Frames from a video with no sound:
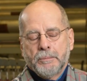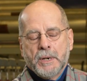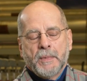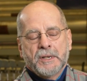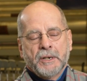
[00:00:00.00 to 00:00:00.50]

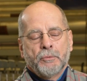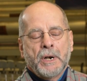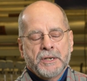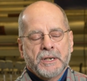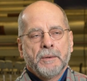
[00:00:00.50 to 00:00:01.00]
pretty much like
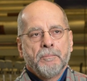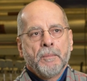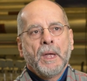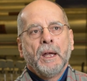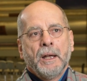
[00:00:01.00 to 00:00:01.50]
rust.
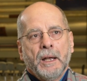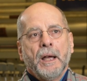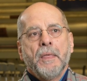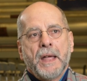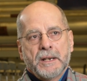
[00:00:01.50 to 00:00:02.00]

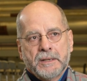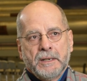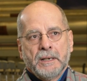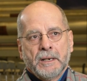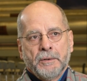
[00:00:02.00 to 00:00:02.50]
That's the,